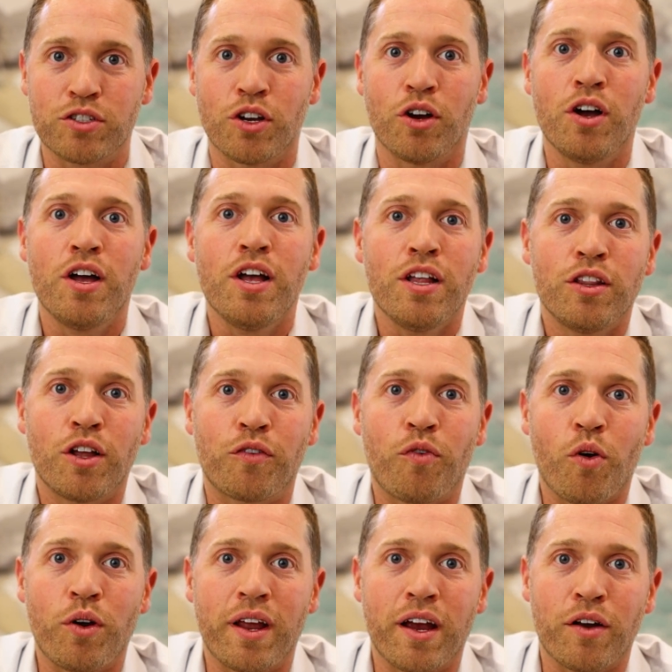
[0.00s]
So look
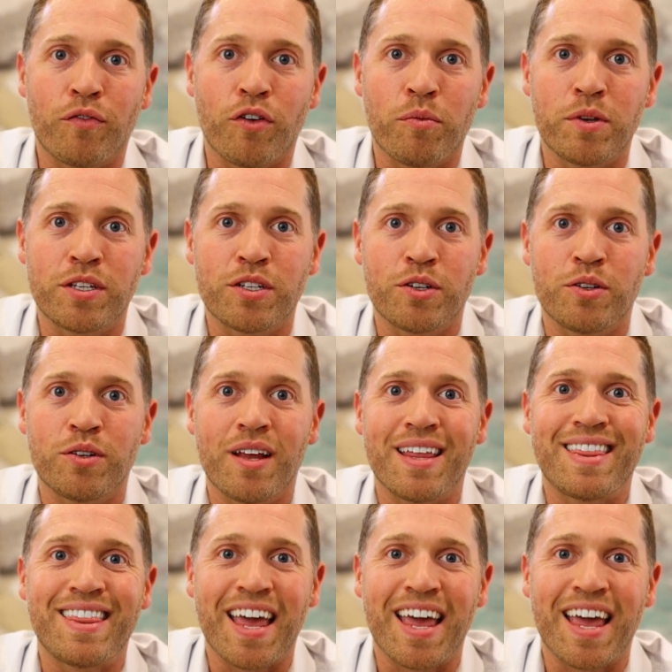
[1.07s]
forward to hearing from you soon.